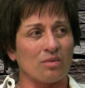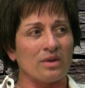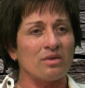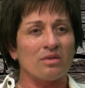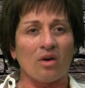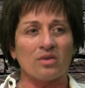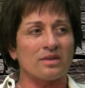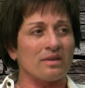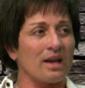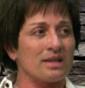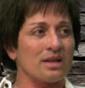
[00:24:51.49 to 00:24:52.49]
Weren't you the host
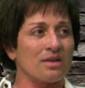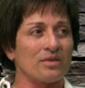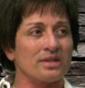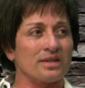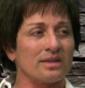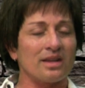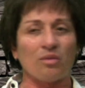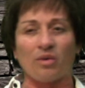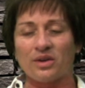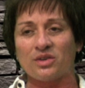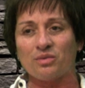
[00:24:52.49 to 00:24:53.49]
of NASA 360?
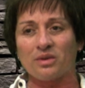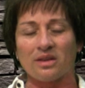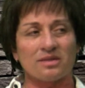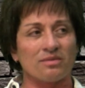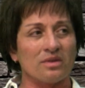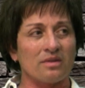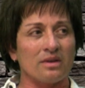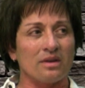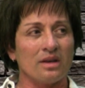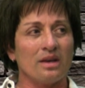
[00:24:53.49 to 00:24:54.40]
Weren't you in this movie?